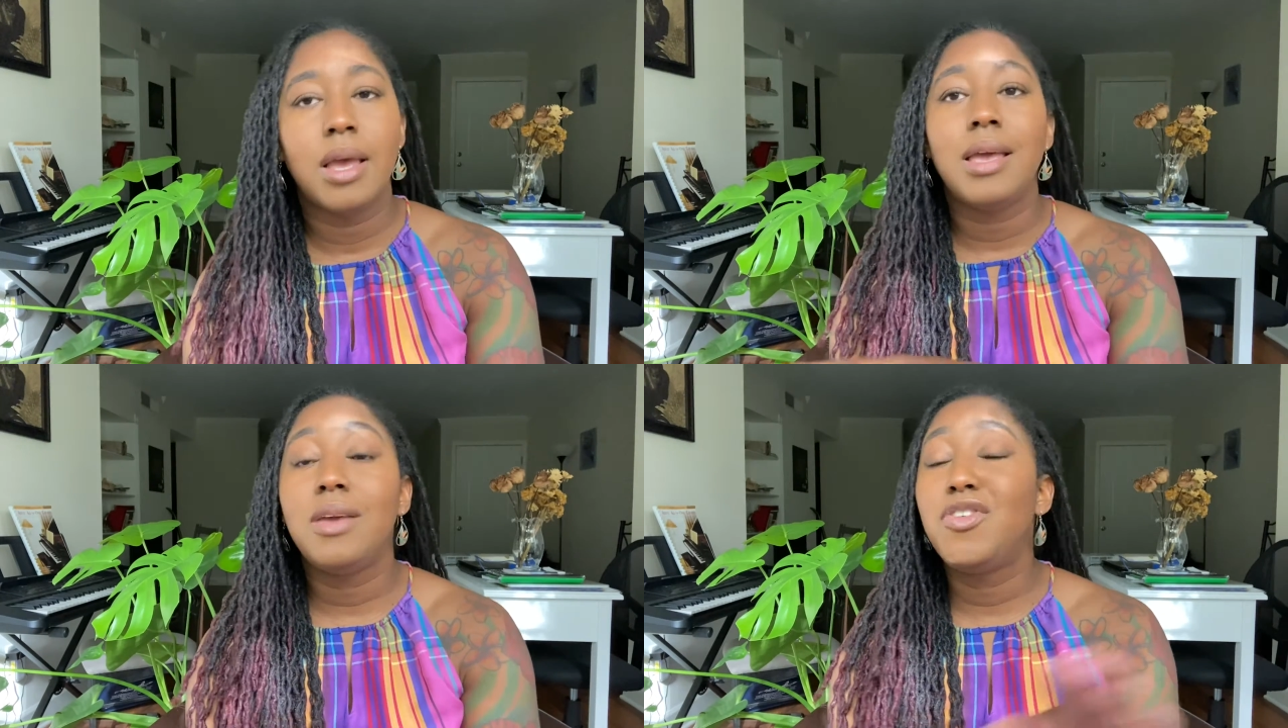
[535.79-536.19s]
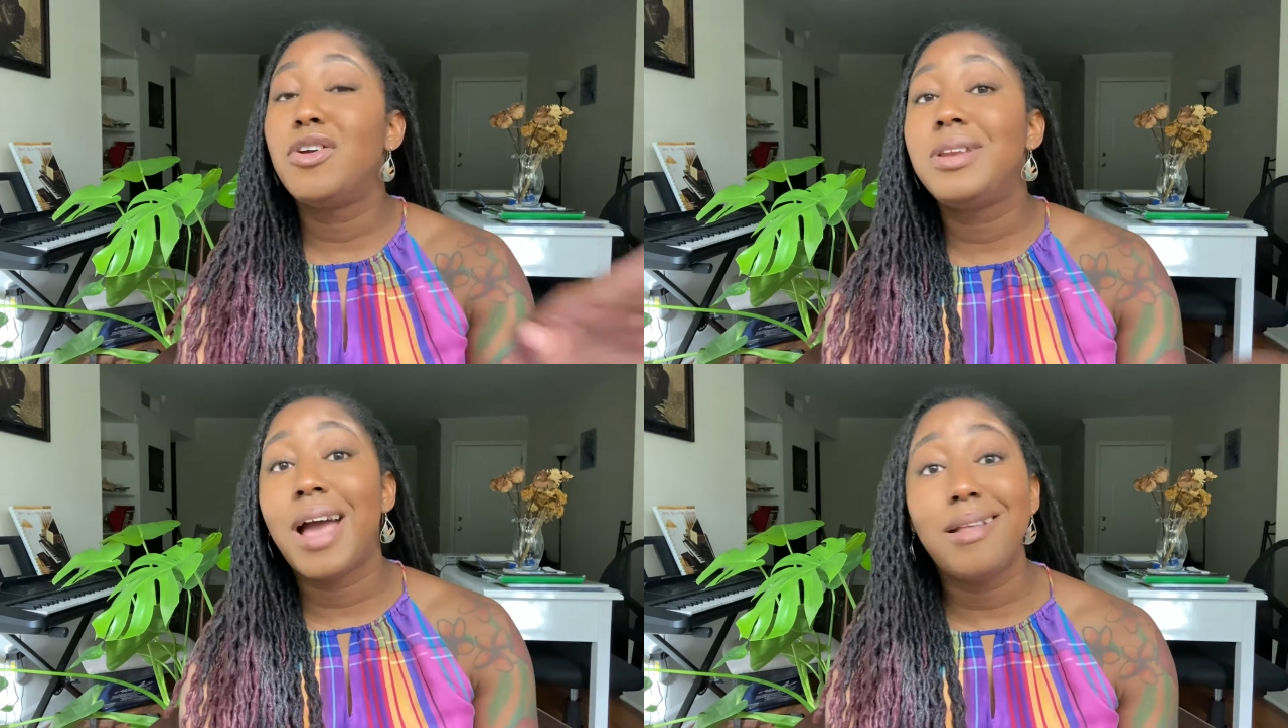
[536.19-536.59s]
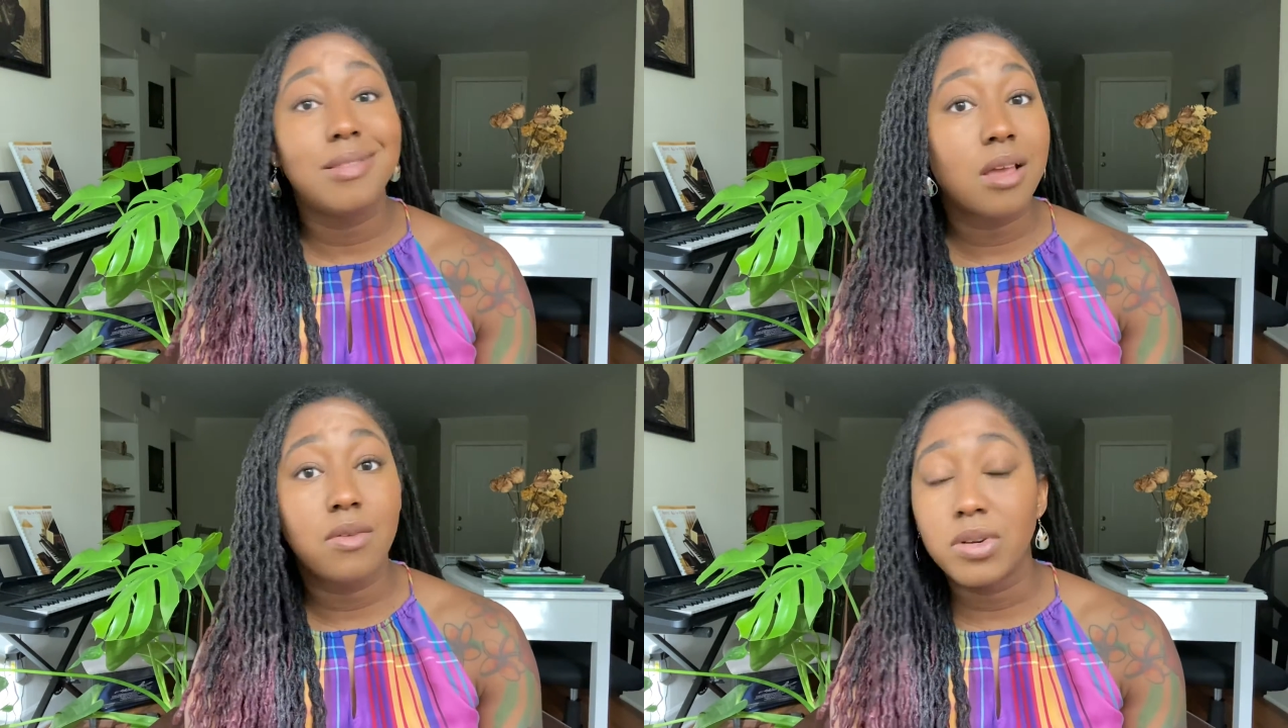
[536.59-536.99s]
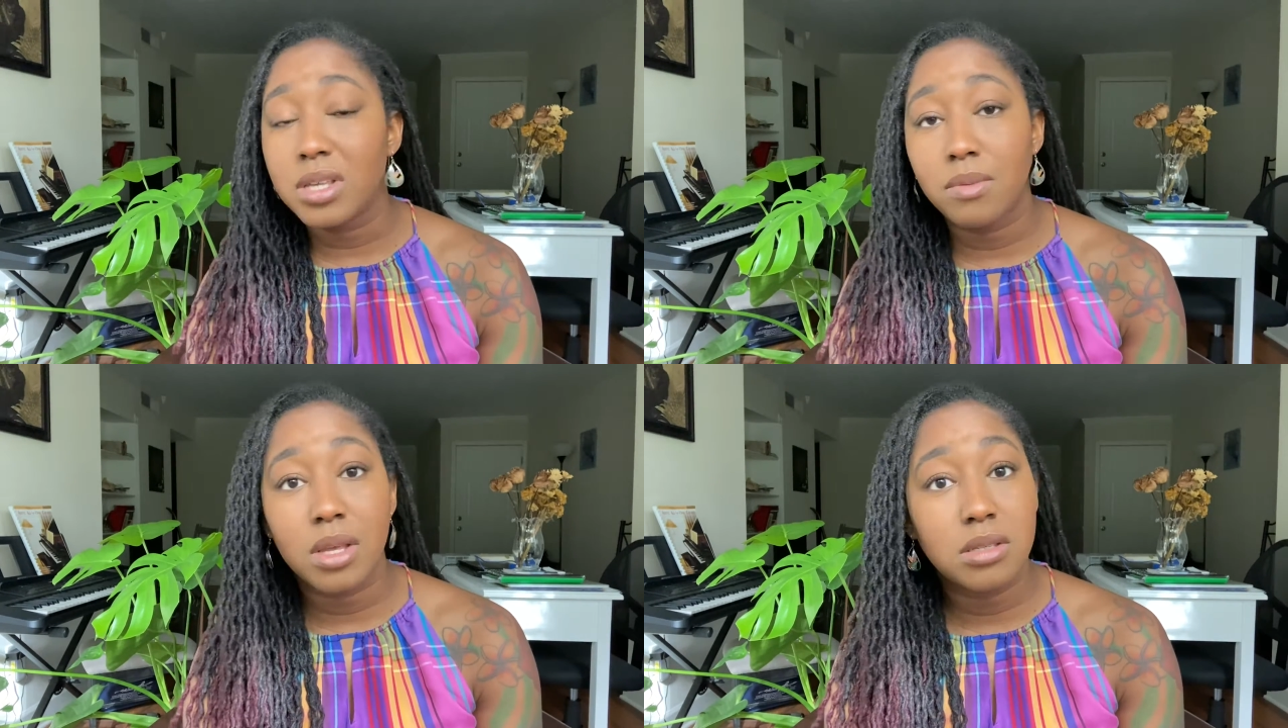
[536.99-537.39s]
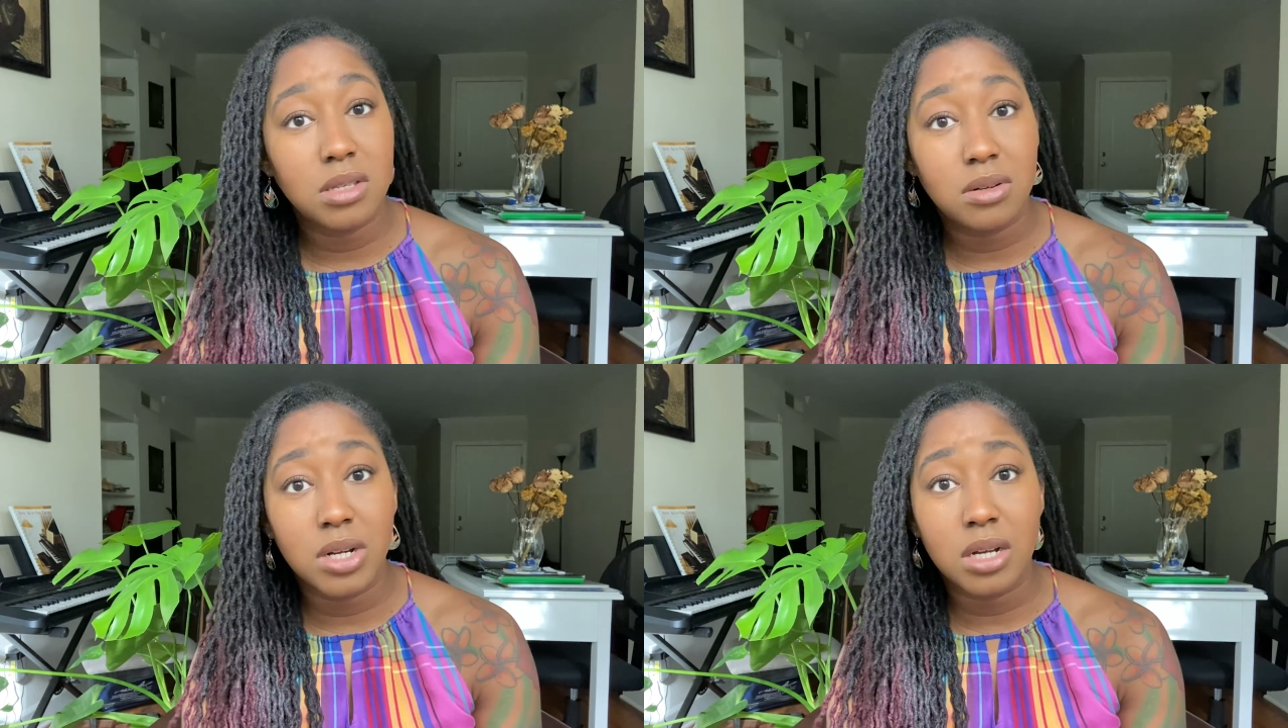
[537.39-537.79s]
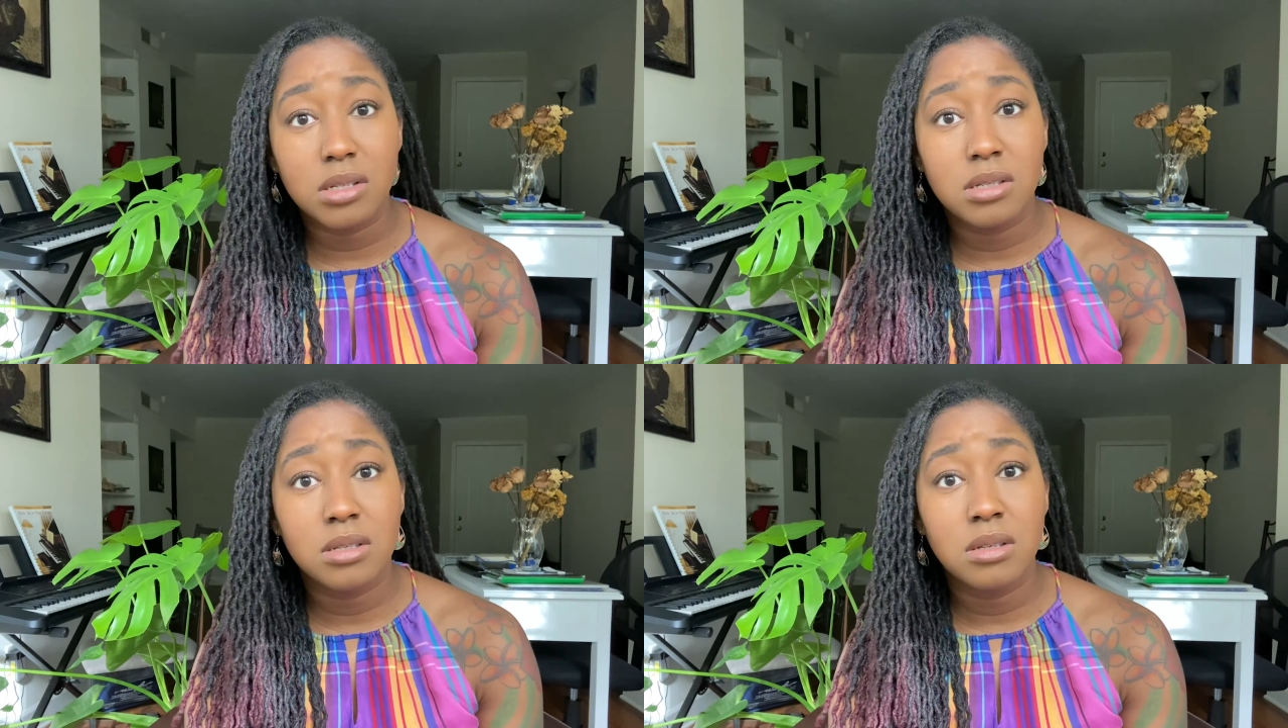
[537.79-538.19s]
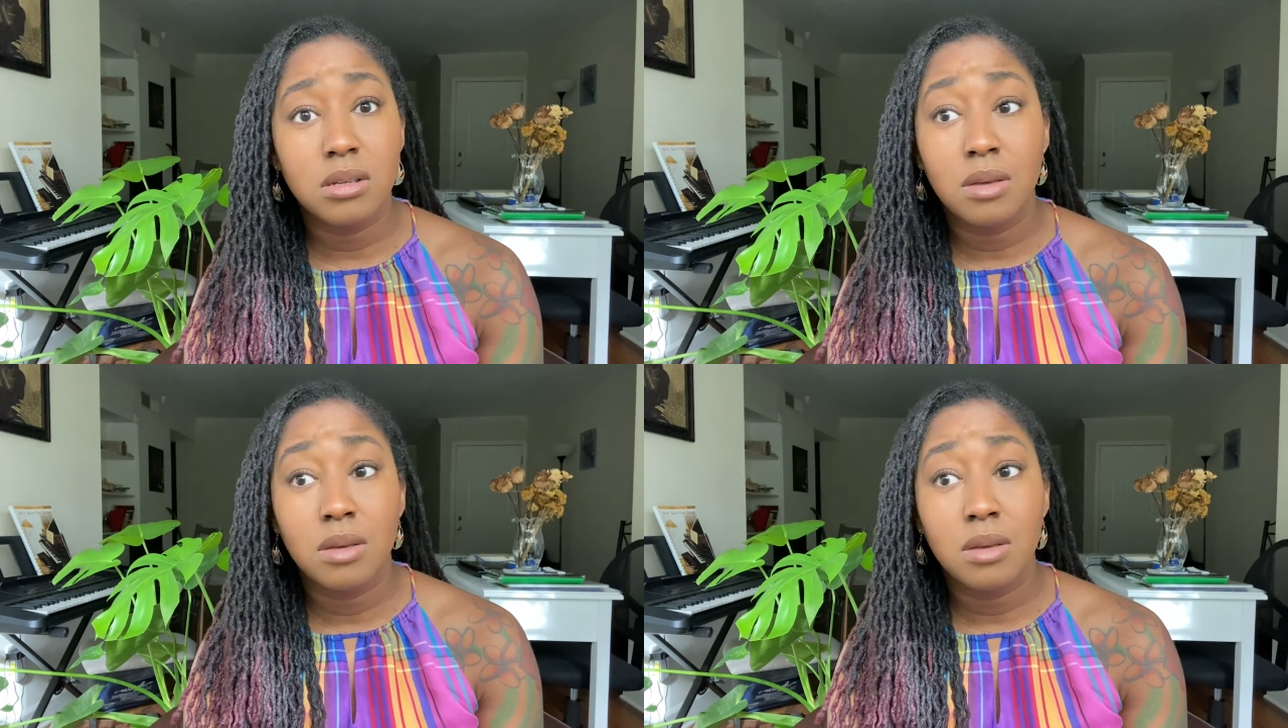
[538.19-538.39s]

If you're not looking for something serious,